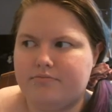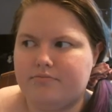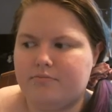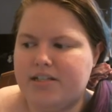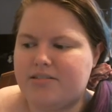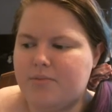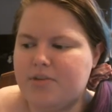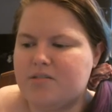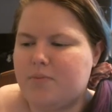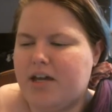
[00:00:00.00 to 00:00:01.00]
my
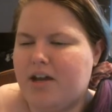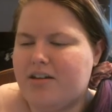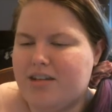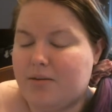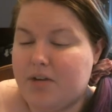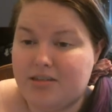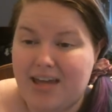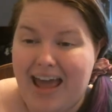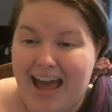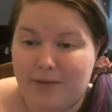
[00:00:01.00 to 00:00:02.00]
stomach is my area that I'm not the
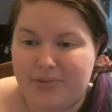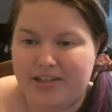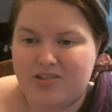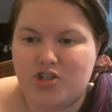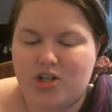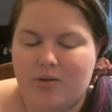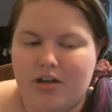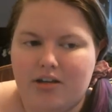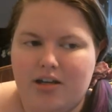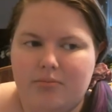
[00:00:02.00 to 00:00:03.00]
happiest showing
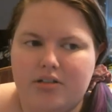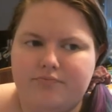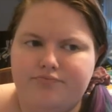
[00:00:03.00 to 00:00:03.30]
on camera.